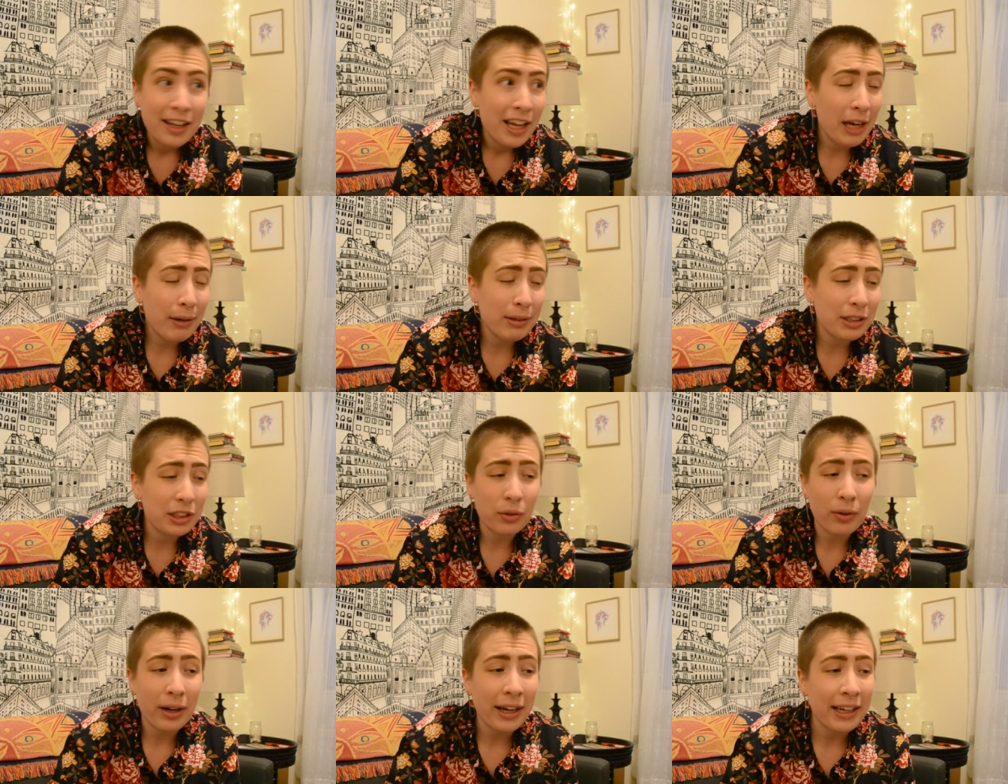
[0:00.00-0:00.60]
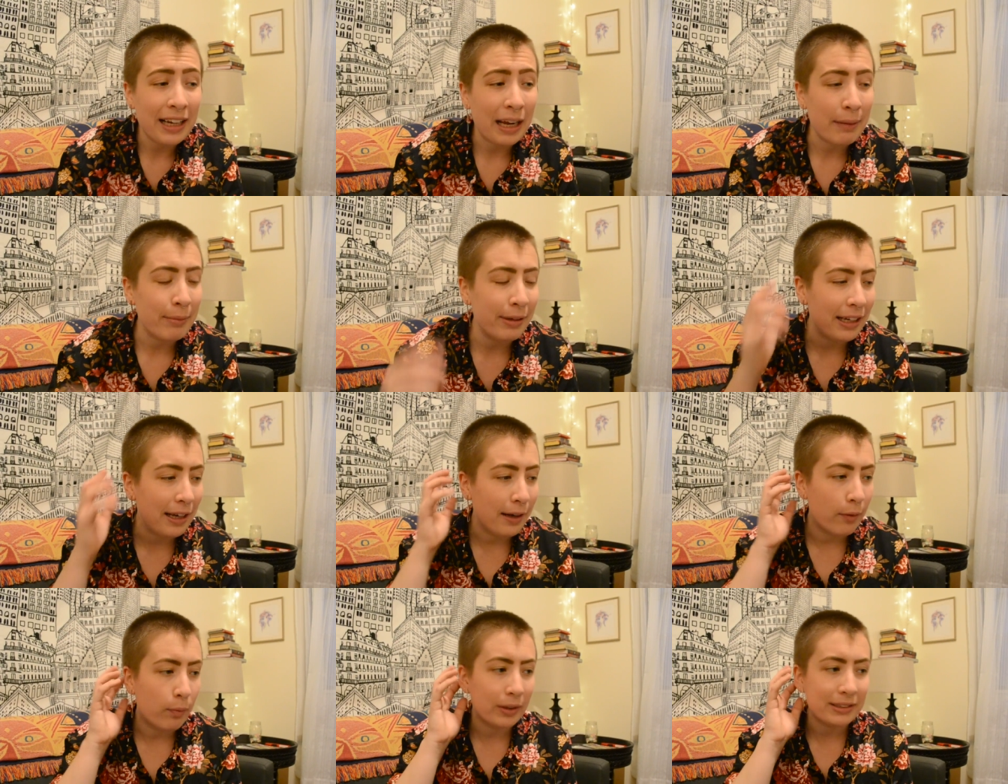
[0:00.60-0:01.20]
It was great. I
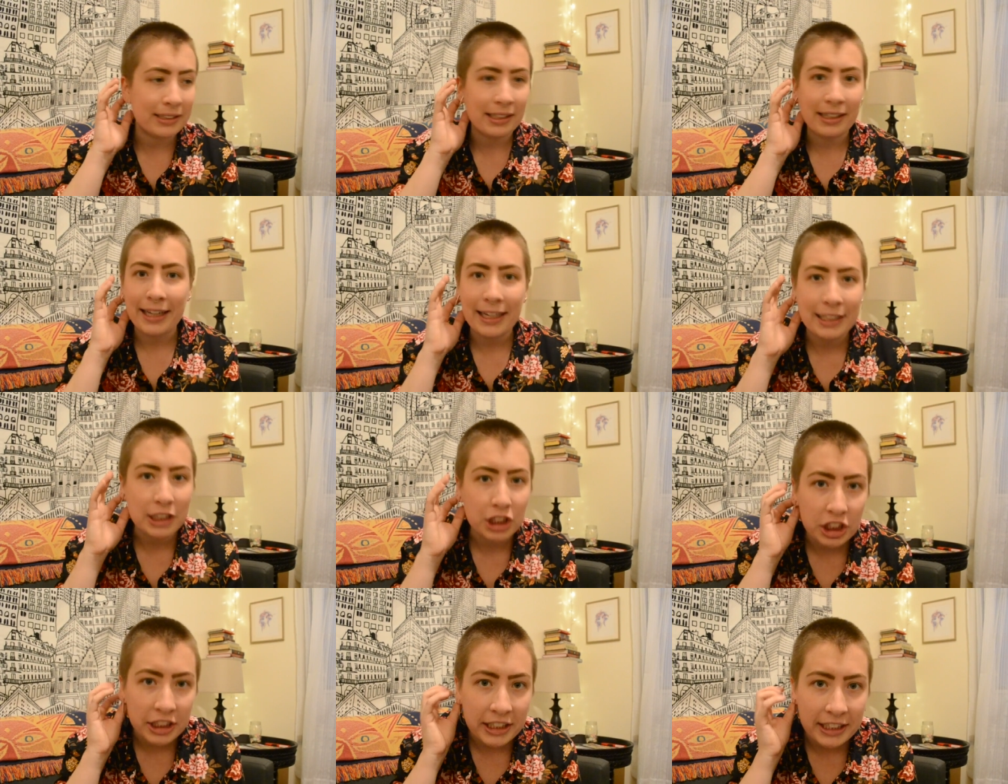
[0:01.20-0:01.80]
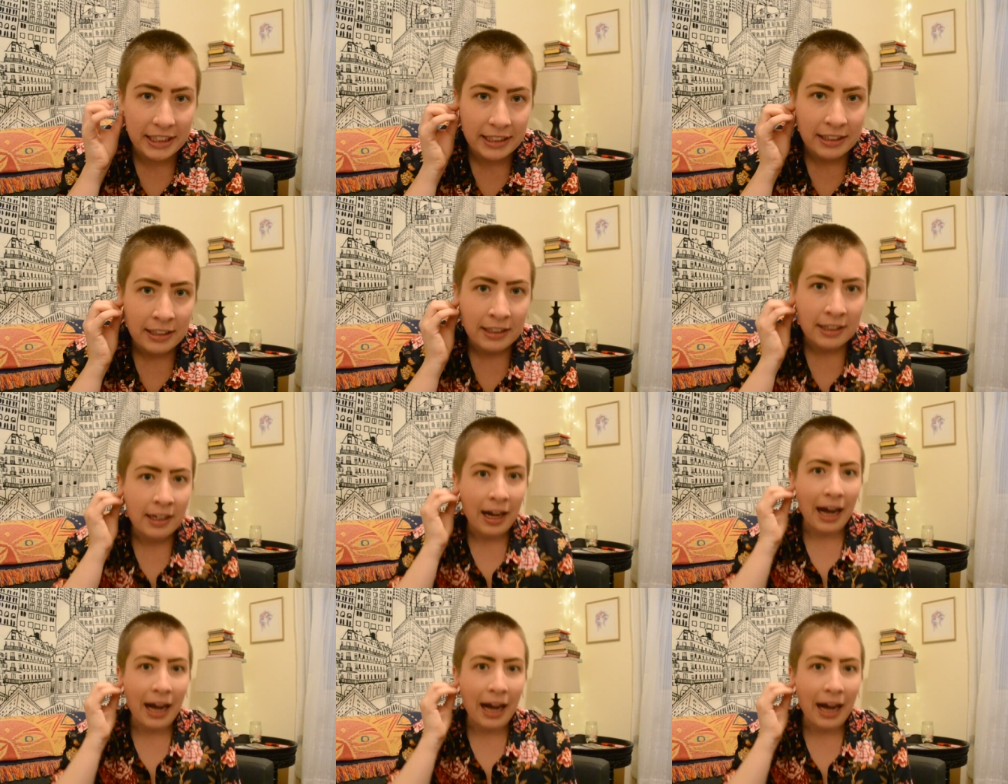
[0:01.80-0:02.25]
mean, it wasn't itchy.